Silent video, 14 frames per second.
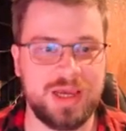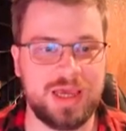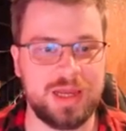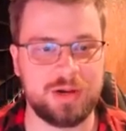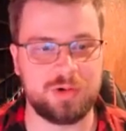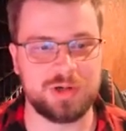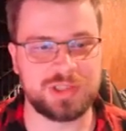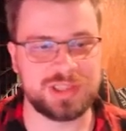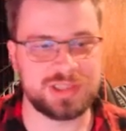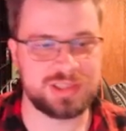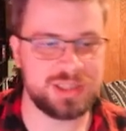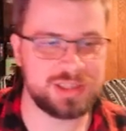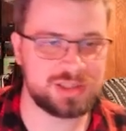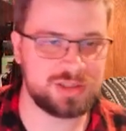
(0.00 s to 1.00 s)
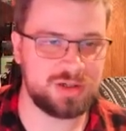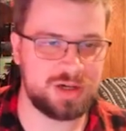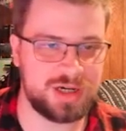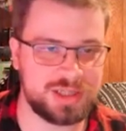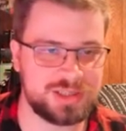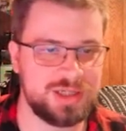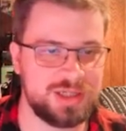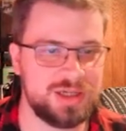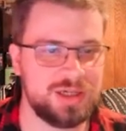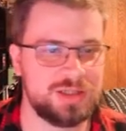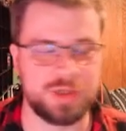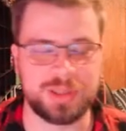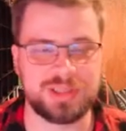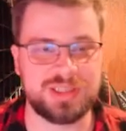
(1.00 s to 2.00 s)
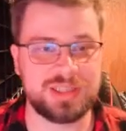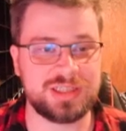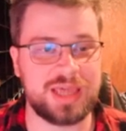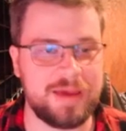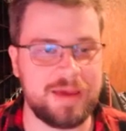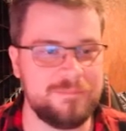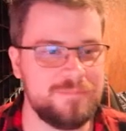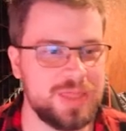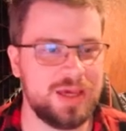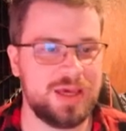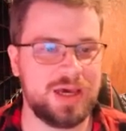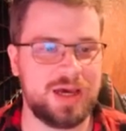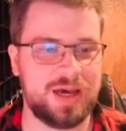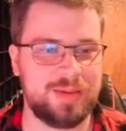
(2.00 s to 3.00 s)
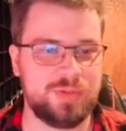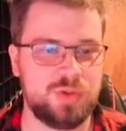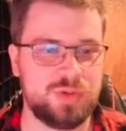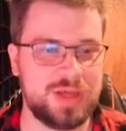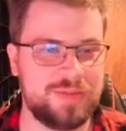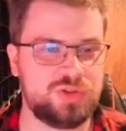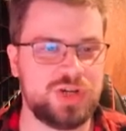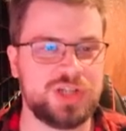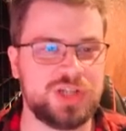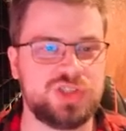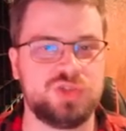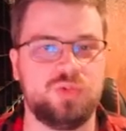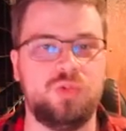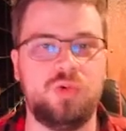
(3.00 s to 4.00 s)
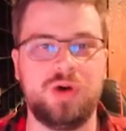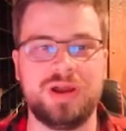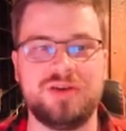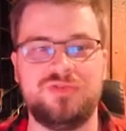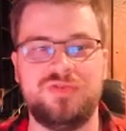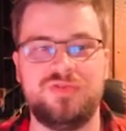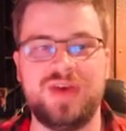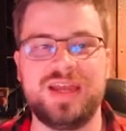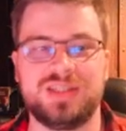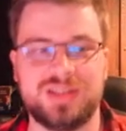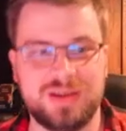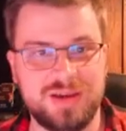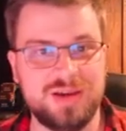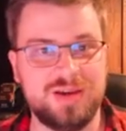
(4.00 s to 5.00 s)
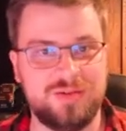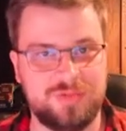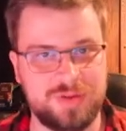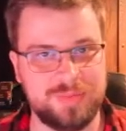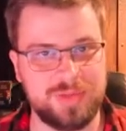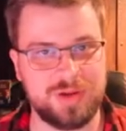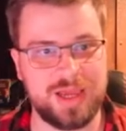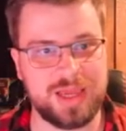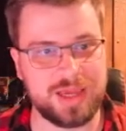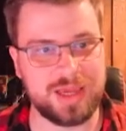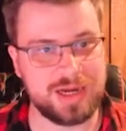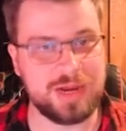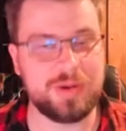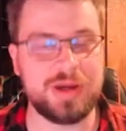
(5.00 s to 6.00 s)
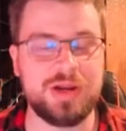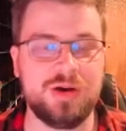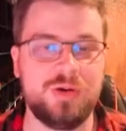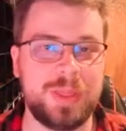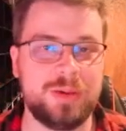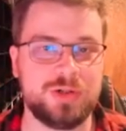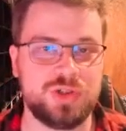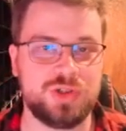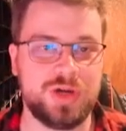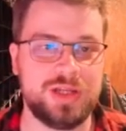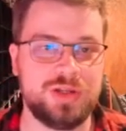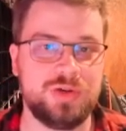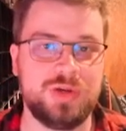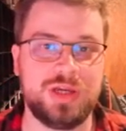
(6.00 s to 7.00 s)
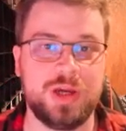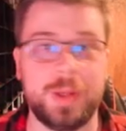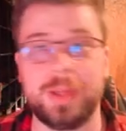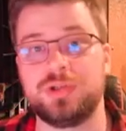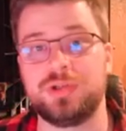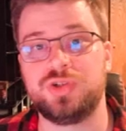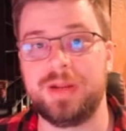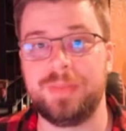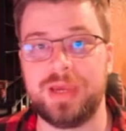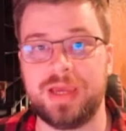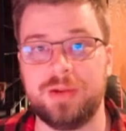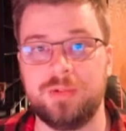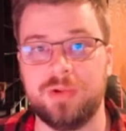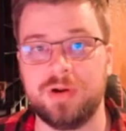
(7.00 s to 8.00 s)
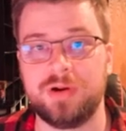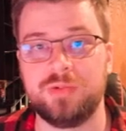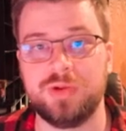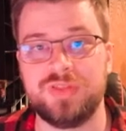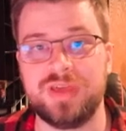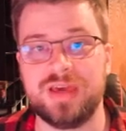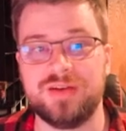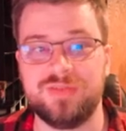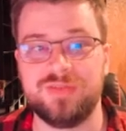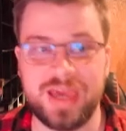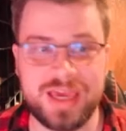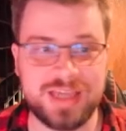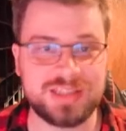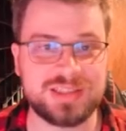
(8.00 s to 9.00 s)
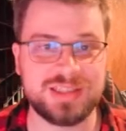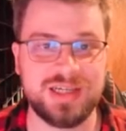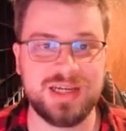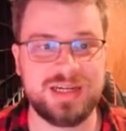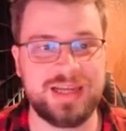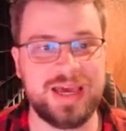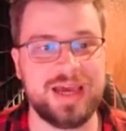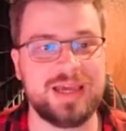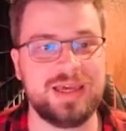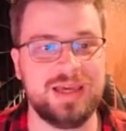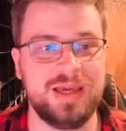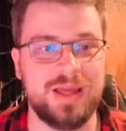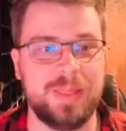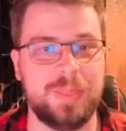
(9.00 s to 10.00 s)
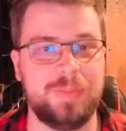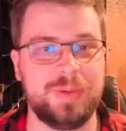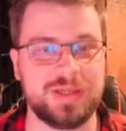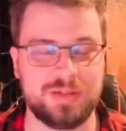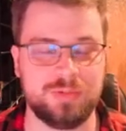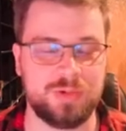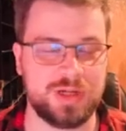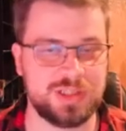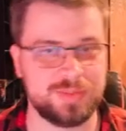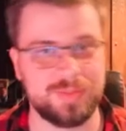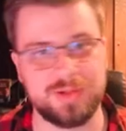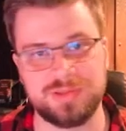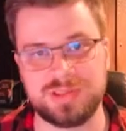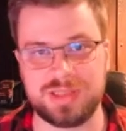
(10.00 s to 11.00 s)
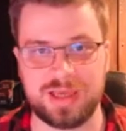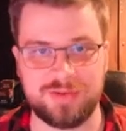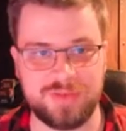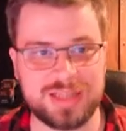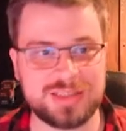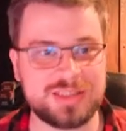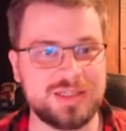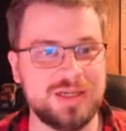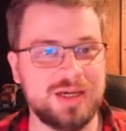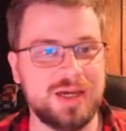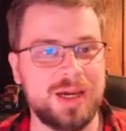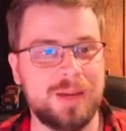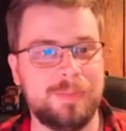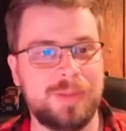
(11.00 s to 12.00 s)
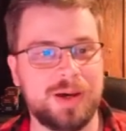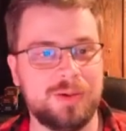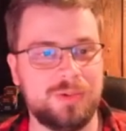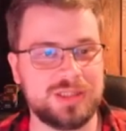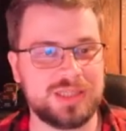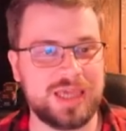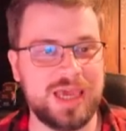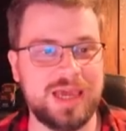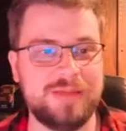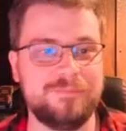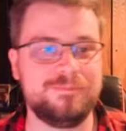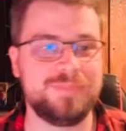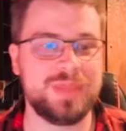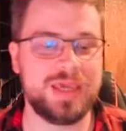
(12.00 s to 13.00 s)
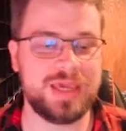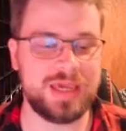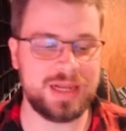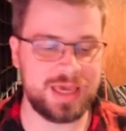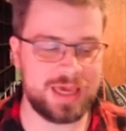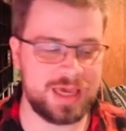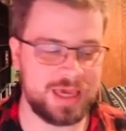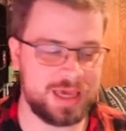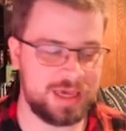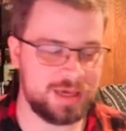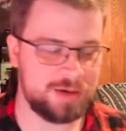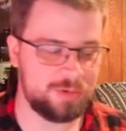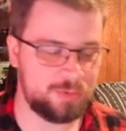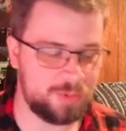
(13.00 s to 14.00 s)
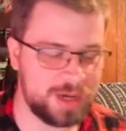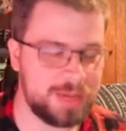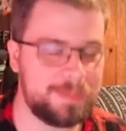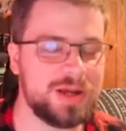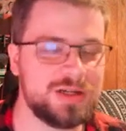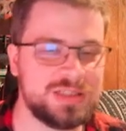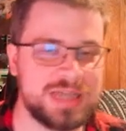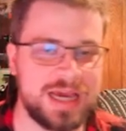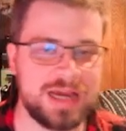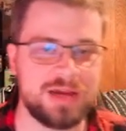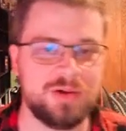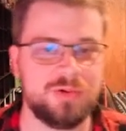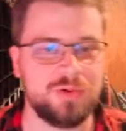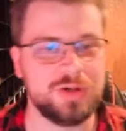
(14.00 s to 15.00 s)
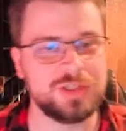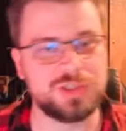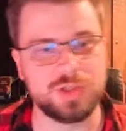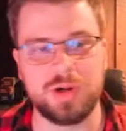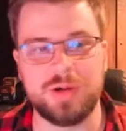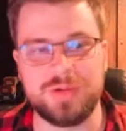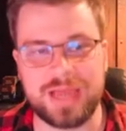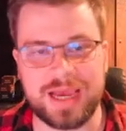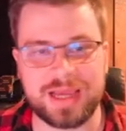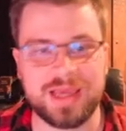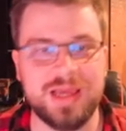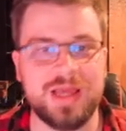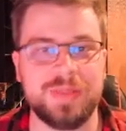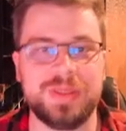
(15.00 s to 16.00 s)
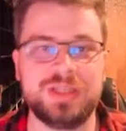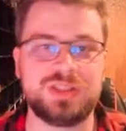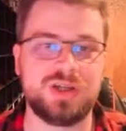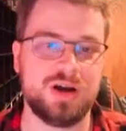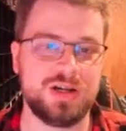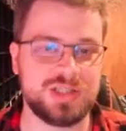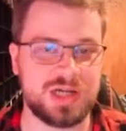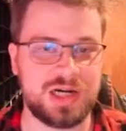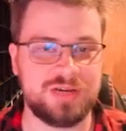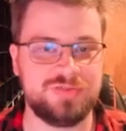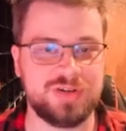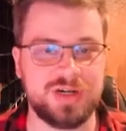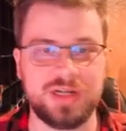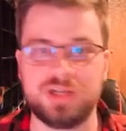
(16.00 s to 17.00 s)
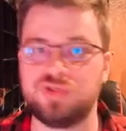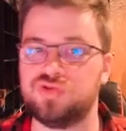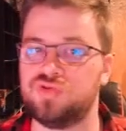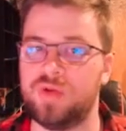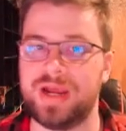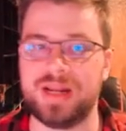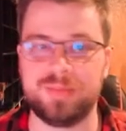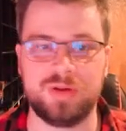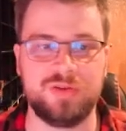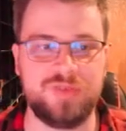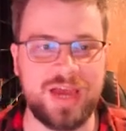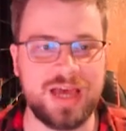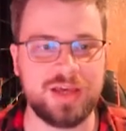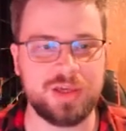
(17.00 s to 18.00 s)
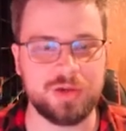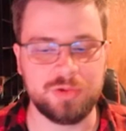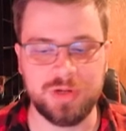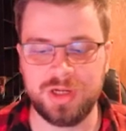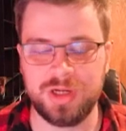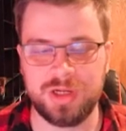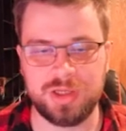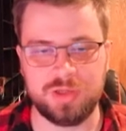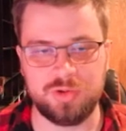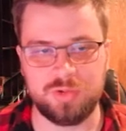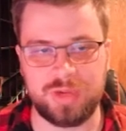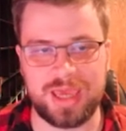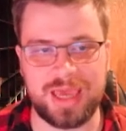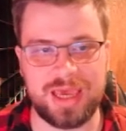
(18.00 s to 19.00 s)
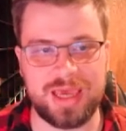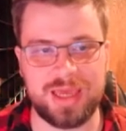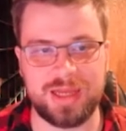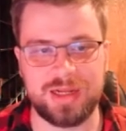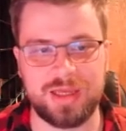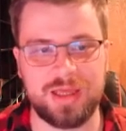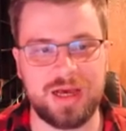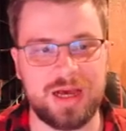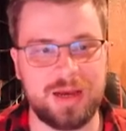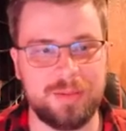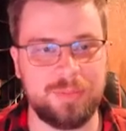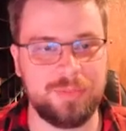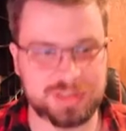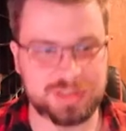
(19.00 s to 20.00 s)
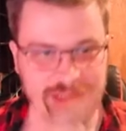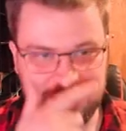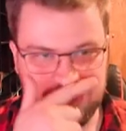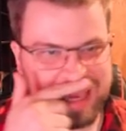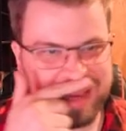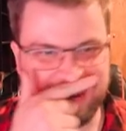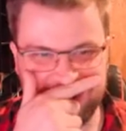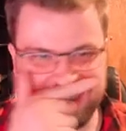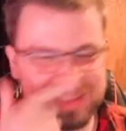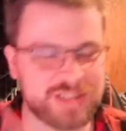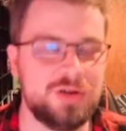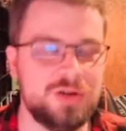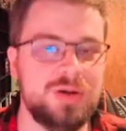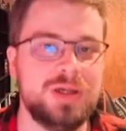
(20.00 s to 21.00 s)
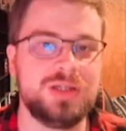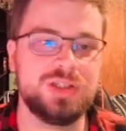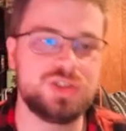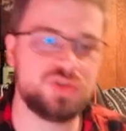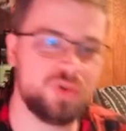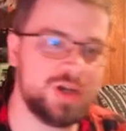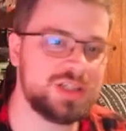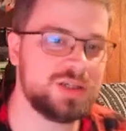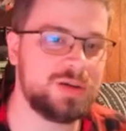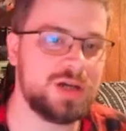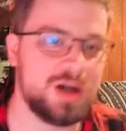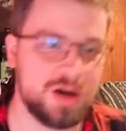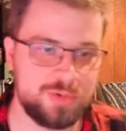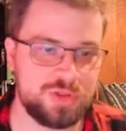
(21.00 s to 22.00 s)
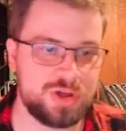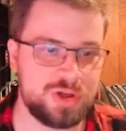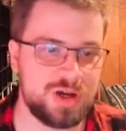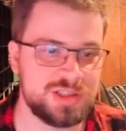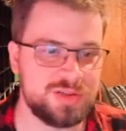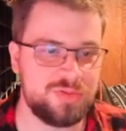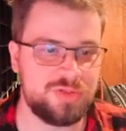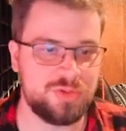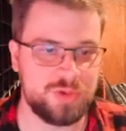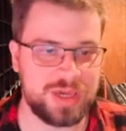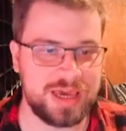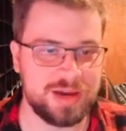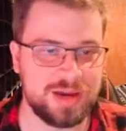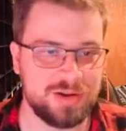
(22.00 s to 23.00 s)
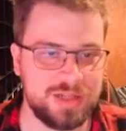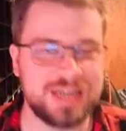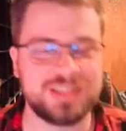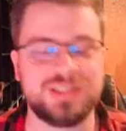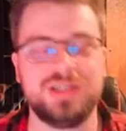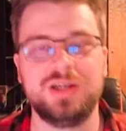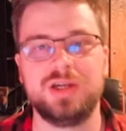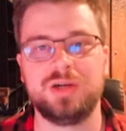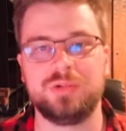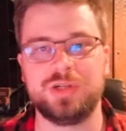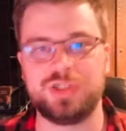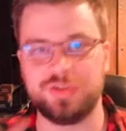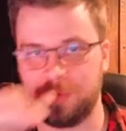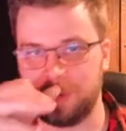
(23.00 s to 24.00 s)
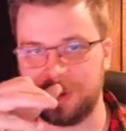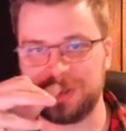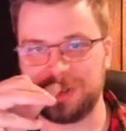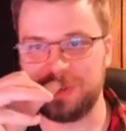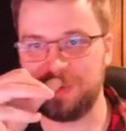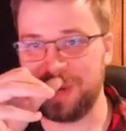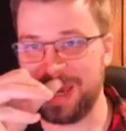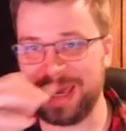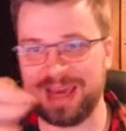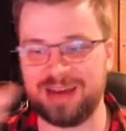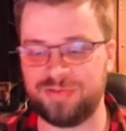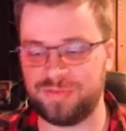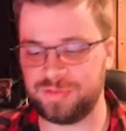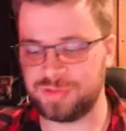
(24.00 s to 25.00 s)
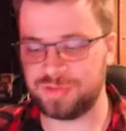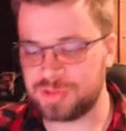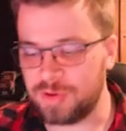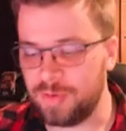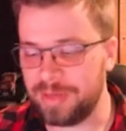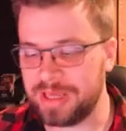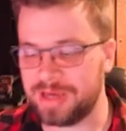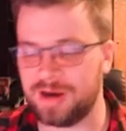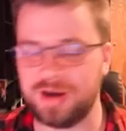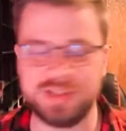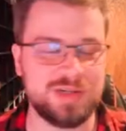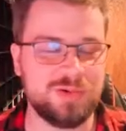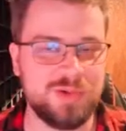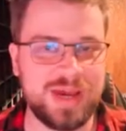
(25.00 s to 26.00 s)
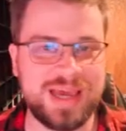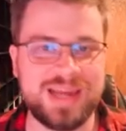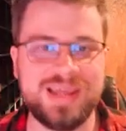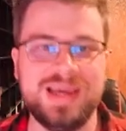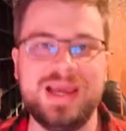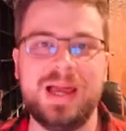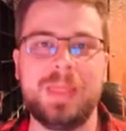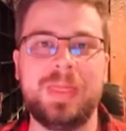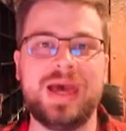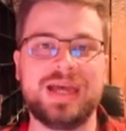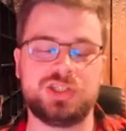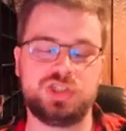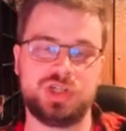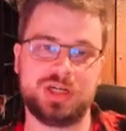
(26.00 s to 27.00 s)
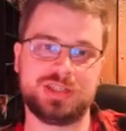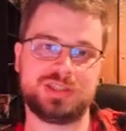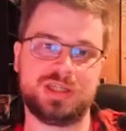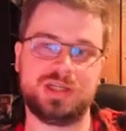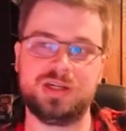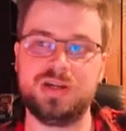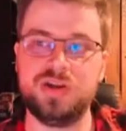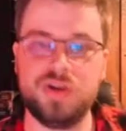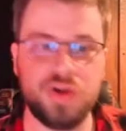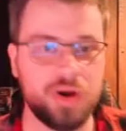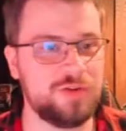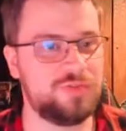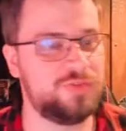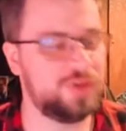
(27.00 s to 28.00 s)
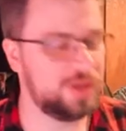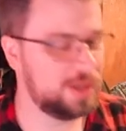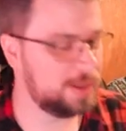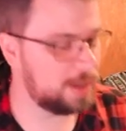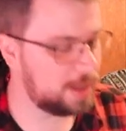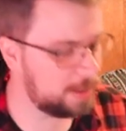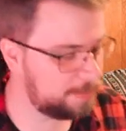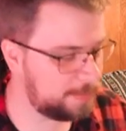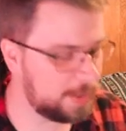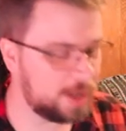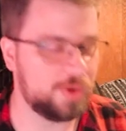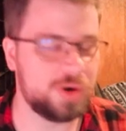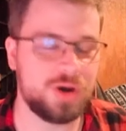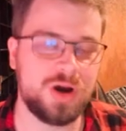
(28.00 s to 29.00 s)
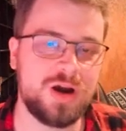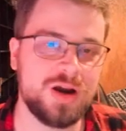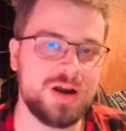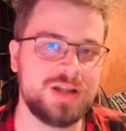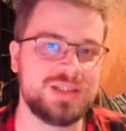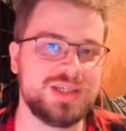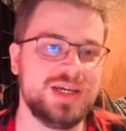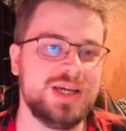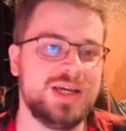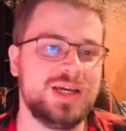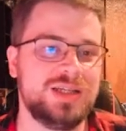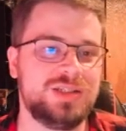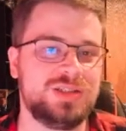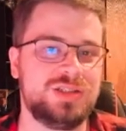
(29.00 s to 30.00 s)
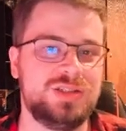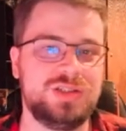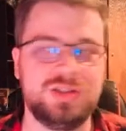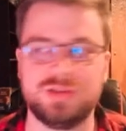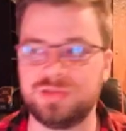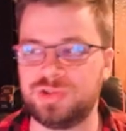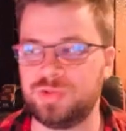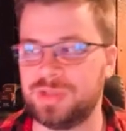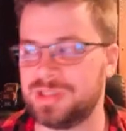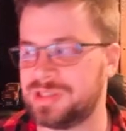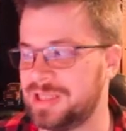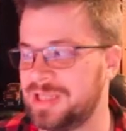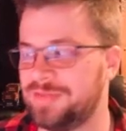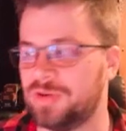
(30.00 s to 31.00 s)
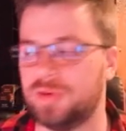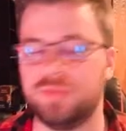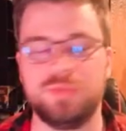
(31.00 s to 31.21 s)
And of course, the 6k, you have to trash just 1 event from your hand. Now I know what they were trying to do here. They were trying to make it work with the Ace deck because it runs mostly events. But once again, in a Whitebeard deck or a Zoro deck, these cards offer incredible value. You can, the 6k also destroys a card with a cost of 3k or less, which of course you have so many cards in red that just nerf other cards, to an insane level.